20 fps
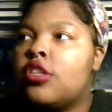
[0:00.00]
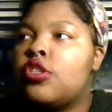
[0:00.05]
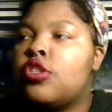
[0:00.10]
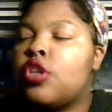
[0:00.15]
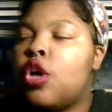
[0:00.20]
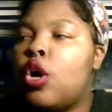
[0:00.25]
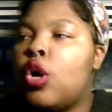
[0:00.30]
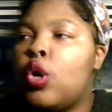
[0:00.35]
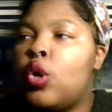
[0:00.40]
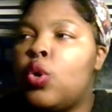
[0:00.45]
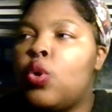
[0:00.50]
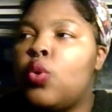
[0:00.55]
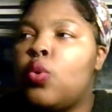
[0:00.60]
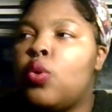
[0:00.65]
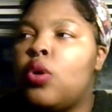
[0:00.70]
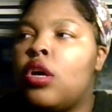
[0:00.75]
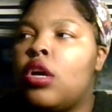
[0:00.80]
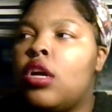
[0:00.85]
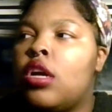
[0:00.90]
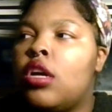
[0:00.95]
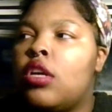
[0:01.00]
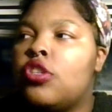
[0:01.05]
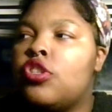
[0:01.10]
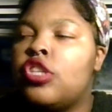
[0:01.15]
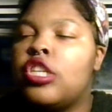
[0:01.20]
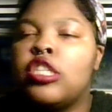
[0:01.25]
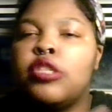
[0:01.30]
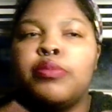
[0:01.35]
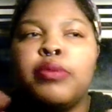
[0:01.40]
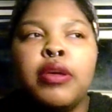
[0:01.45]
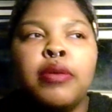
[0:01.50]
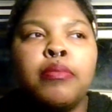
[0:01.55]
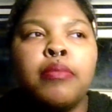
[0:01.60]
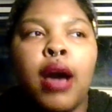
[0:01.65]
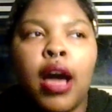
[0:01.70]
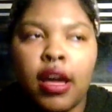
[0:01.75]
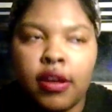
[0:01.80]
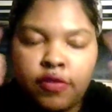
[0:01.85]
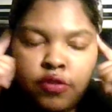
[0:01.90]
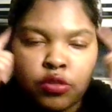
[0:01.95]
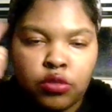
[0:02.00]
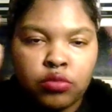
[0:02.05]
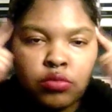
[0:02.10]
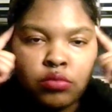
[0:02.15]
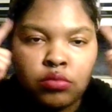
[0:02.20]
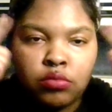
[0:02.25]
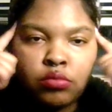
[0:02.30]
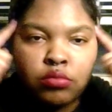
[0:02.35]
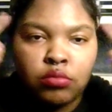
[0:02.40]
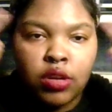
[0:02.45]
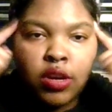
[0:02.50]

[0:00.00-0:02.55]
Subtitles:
So just be mindful